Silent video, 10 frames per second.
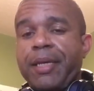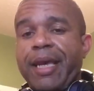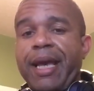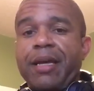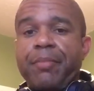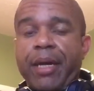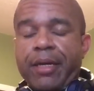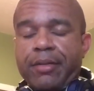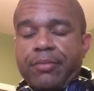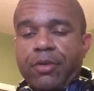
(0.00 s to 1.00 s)

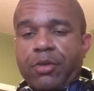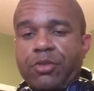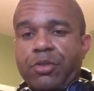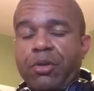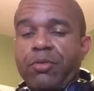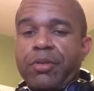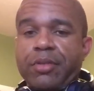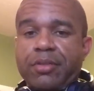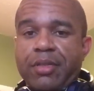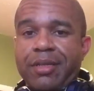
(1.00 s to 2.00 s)
Kacamak, also known
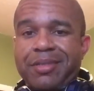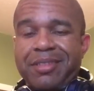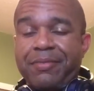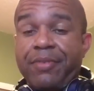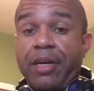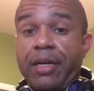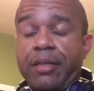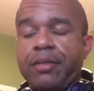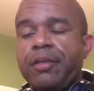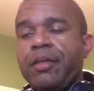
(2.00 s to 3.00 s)
as Stefan,